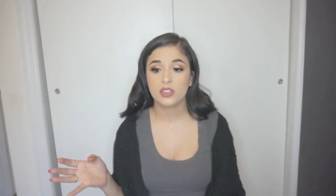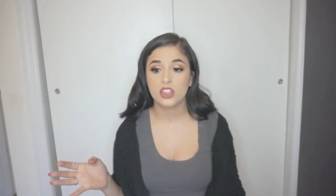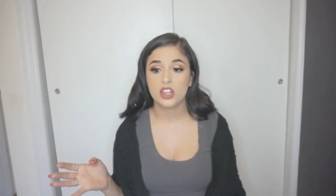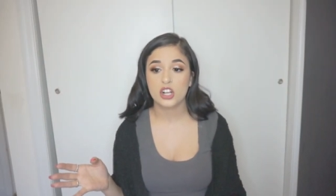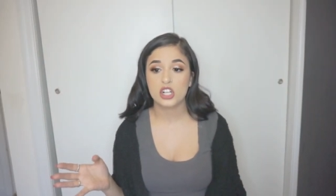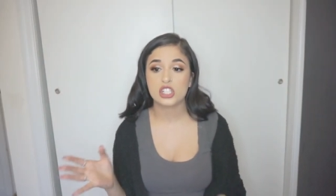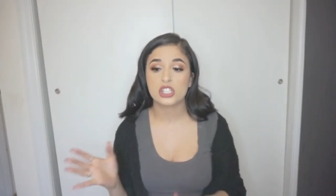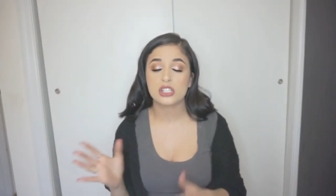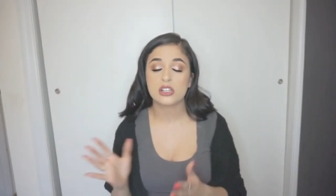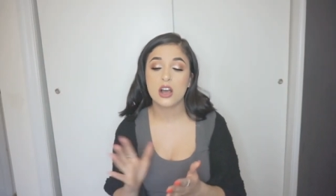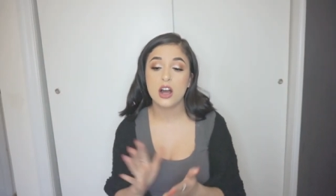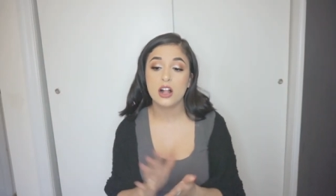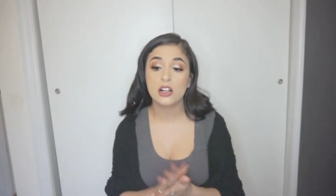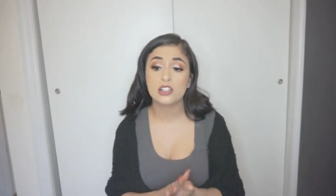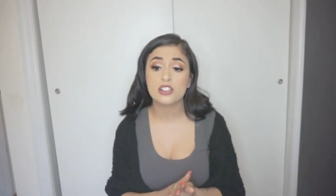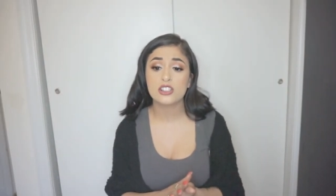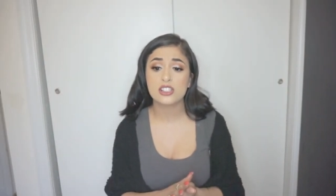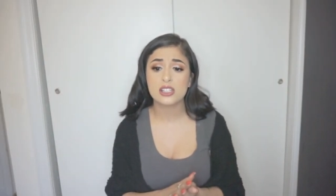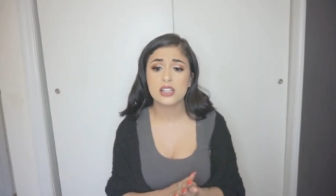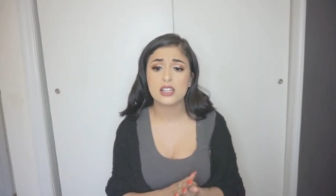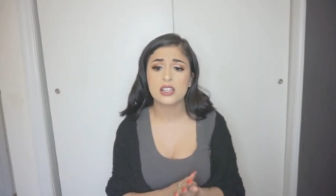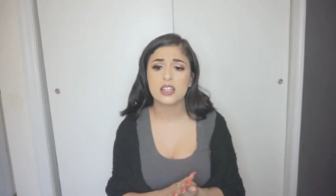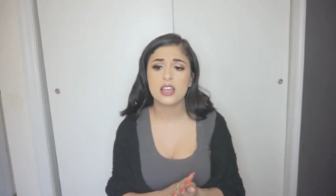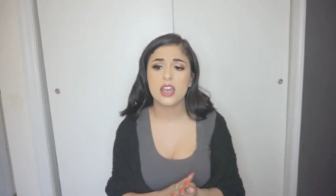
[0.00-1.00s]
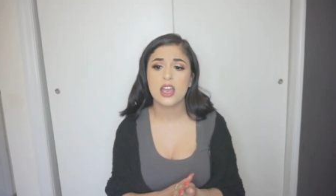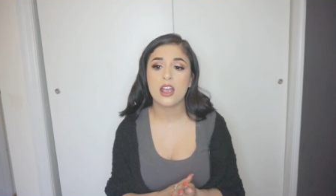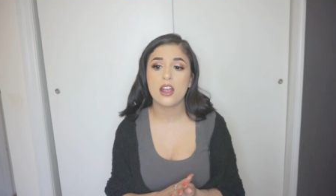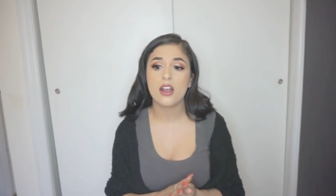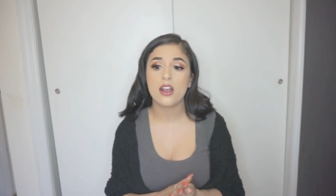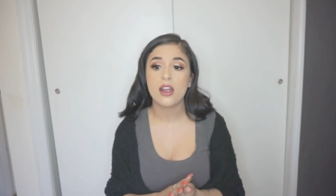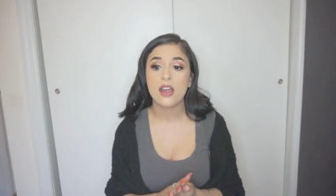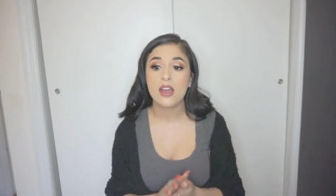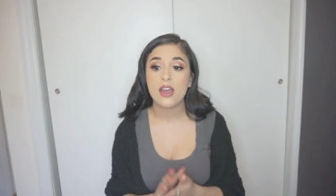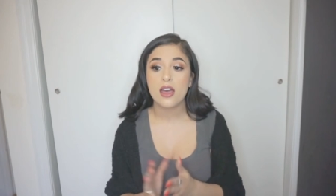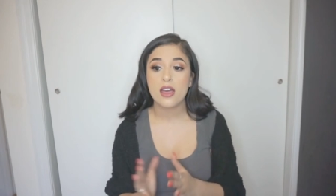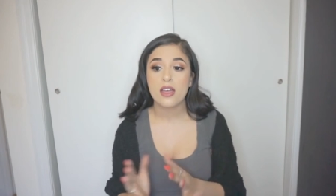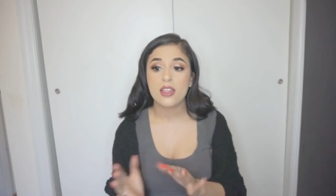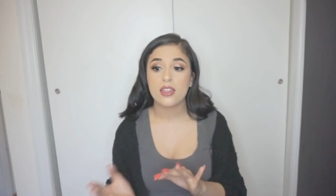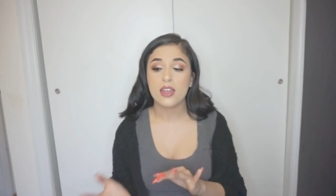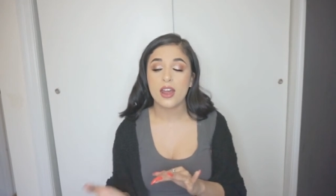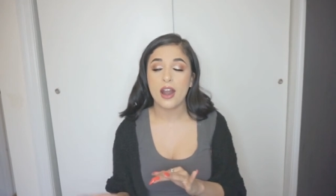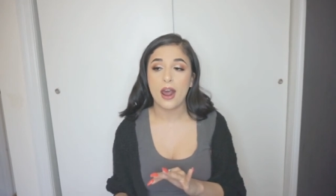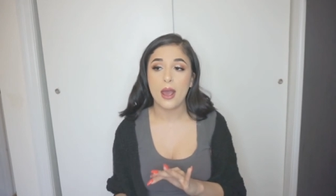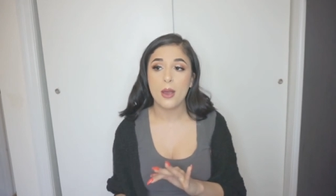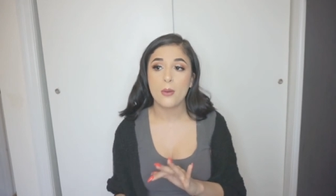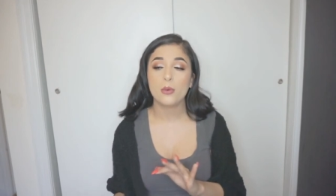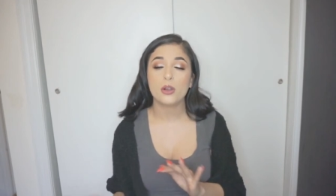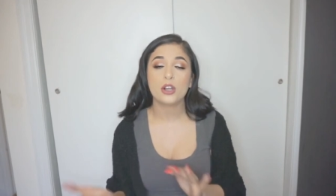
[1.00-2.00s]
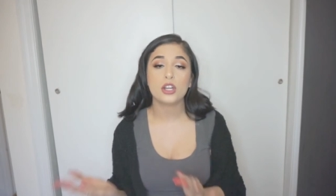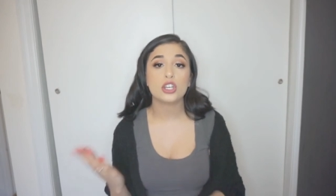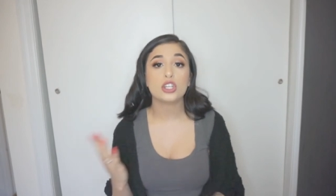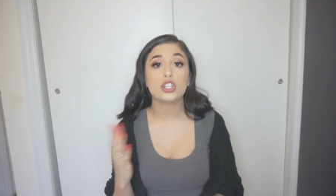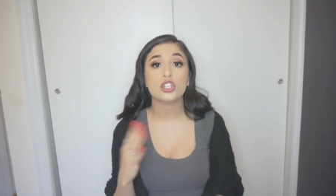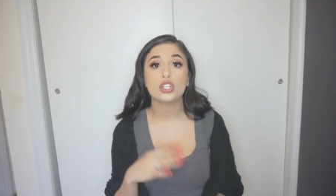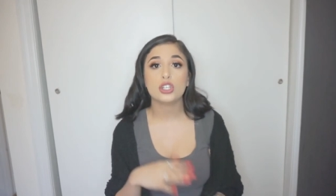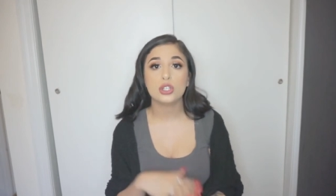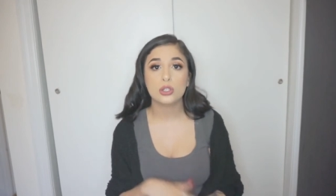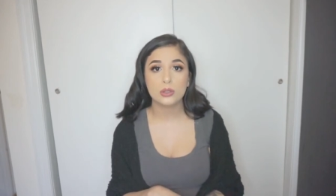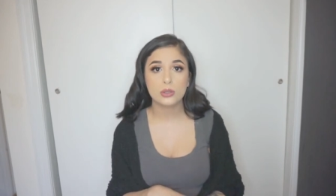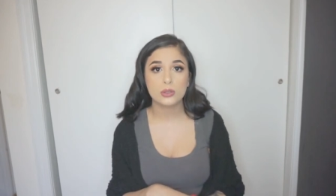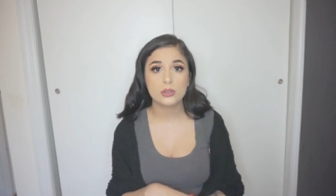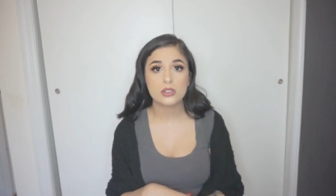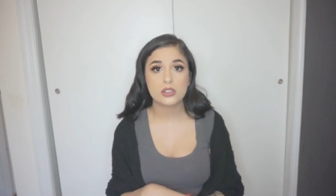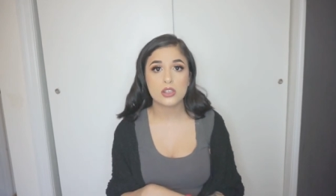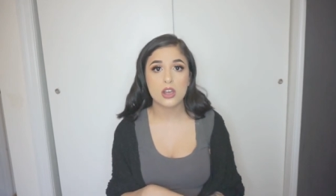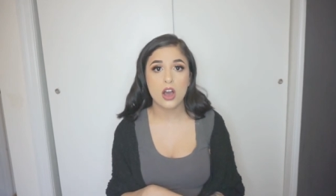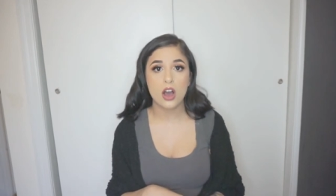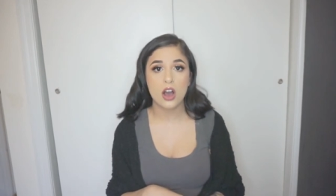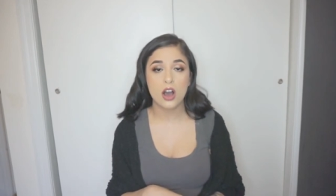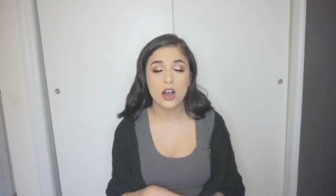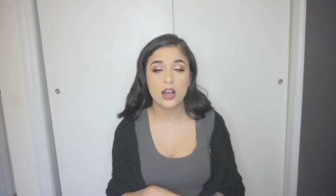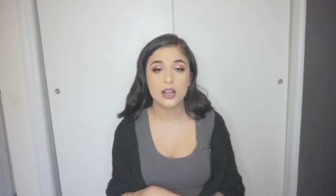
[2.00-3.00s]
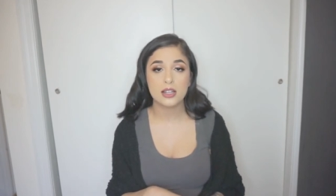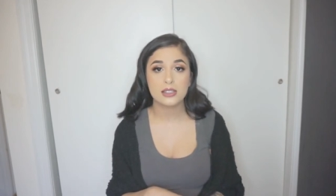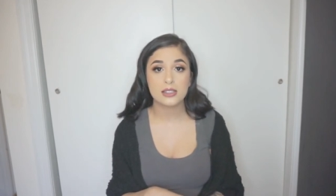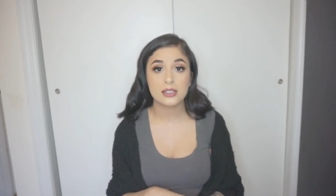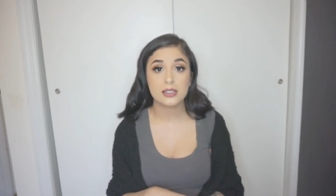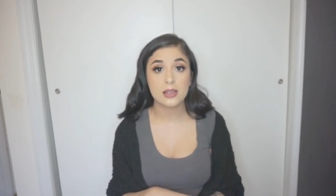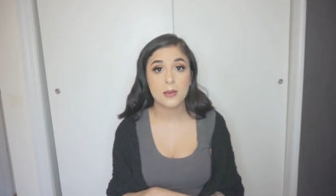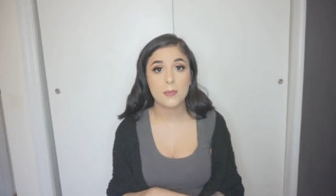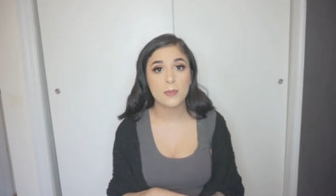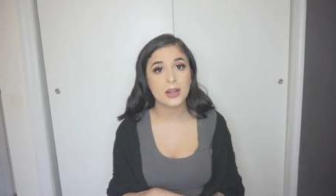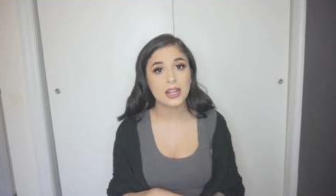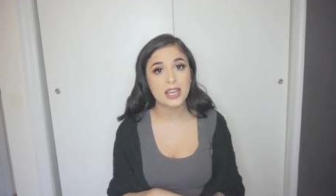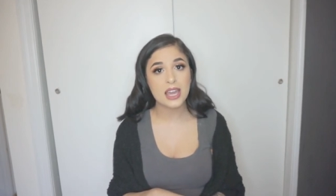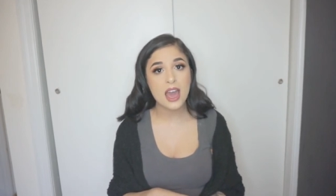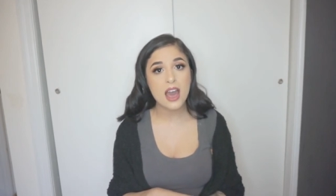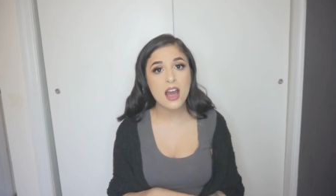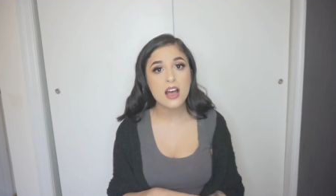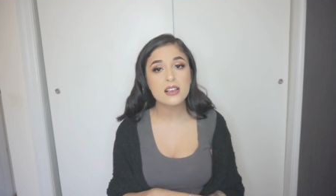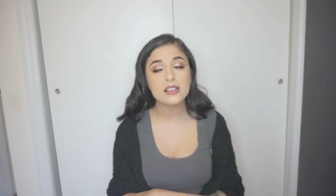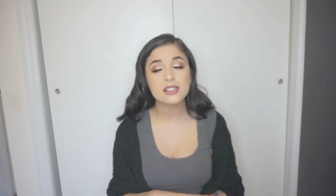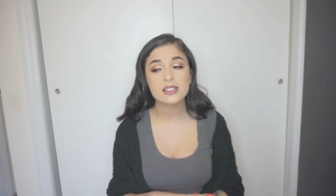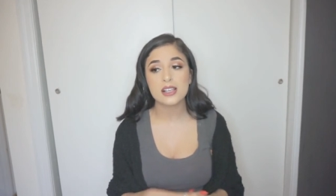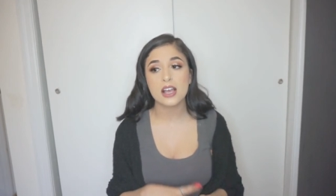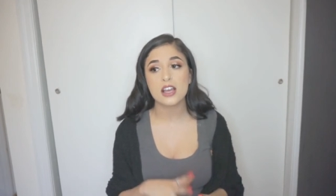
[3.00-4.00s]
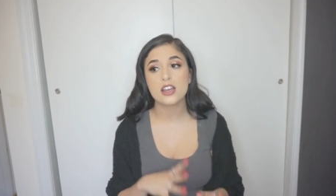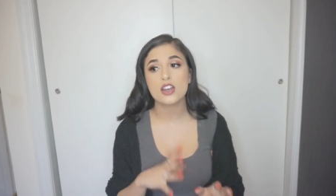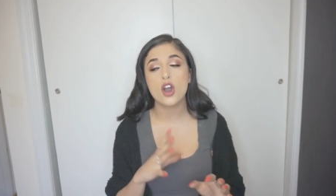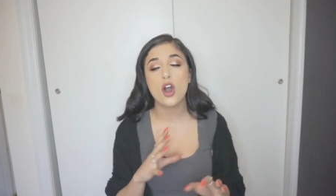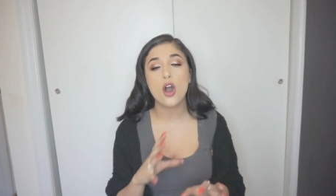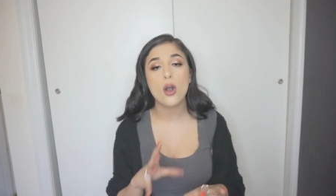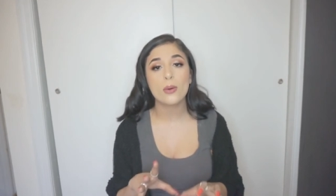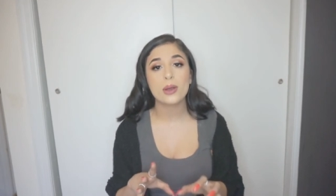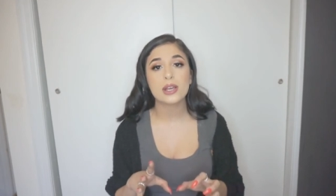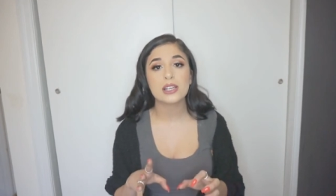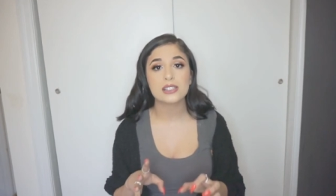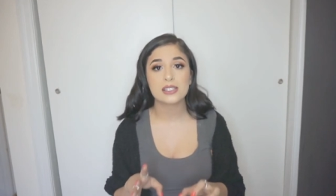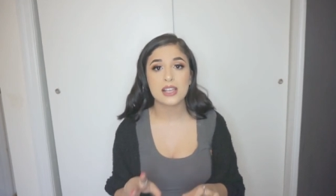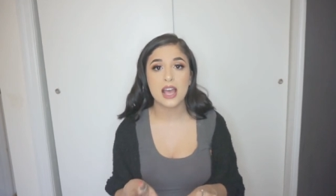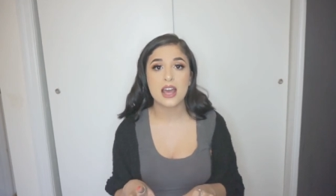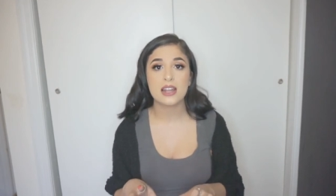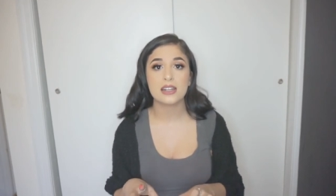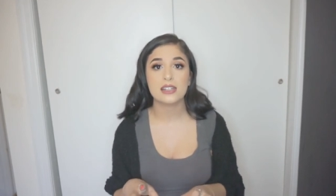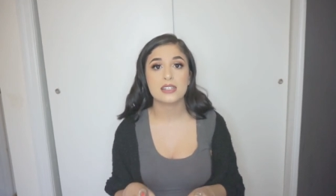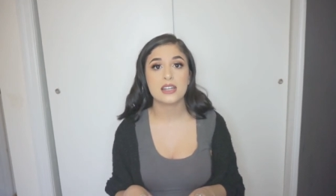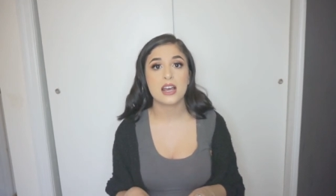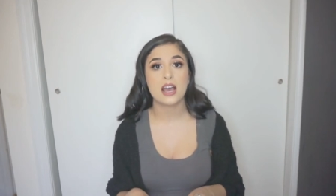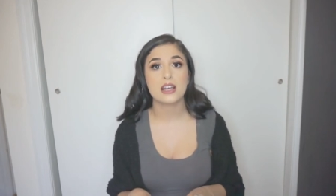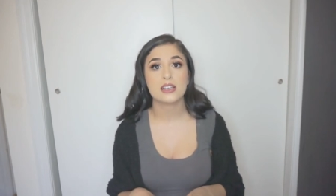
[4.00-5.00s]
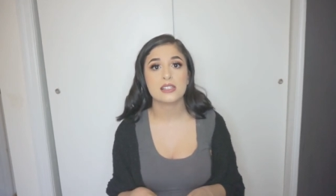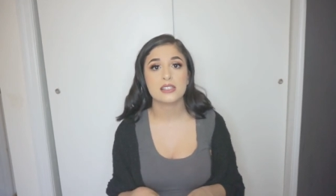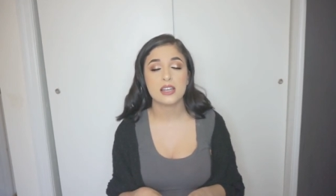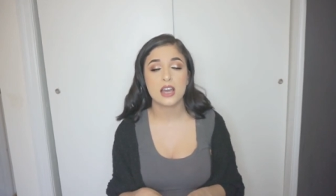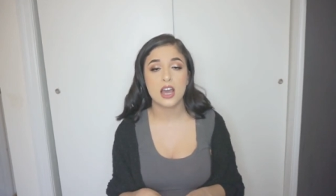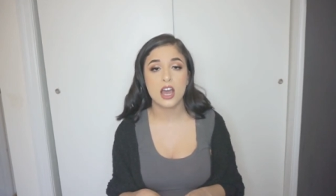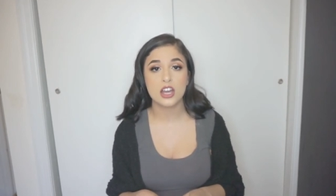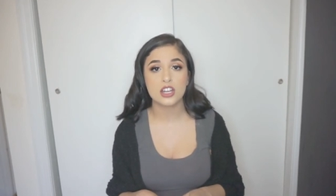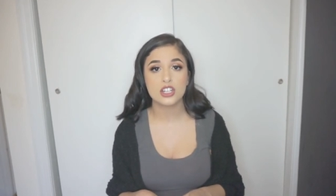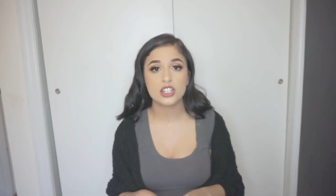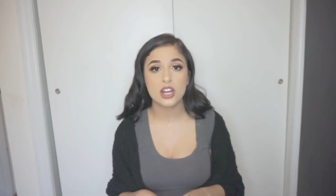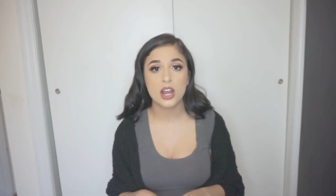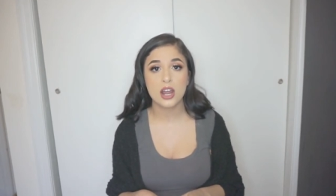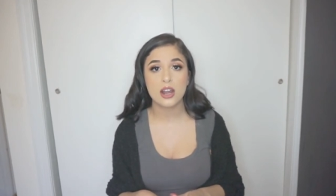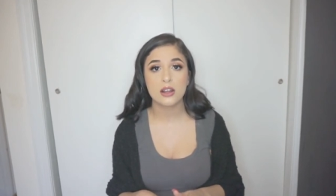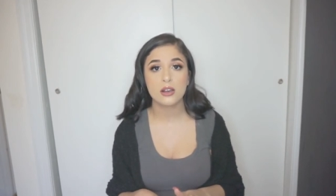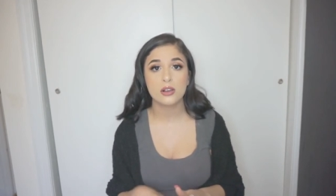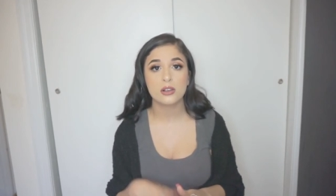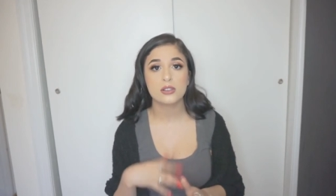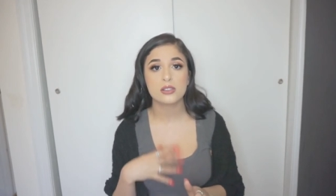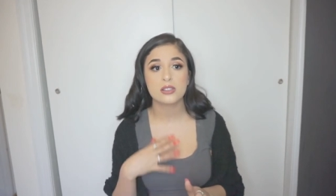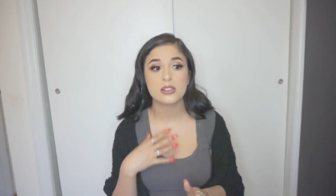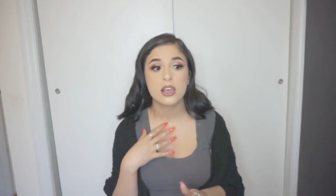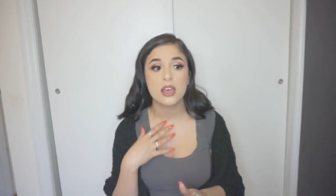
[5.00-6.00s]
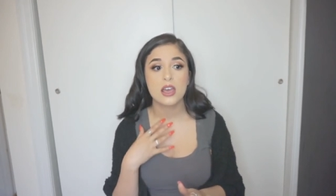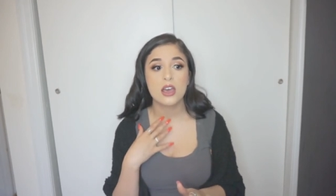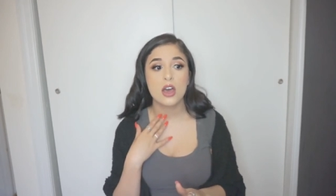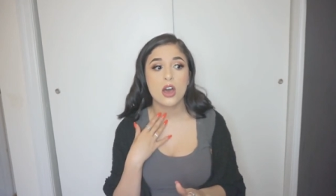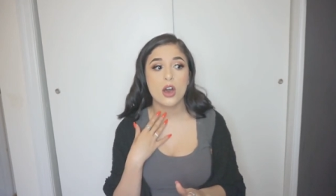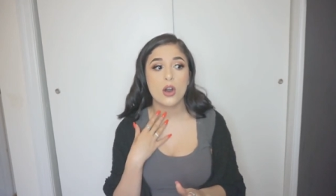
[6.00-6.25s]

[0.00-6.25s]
there's colors in there that I want to use on somebody else, I always sanitize the eyeshadows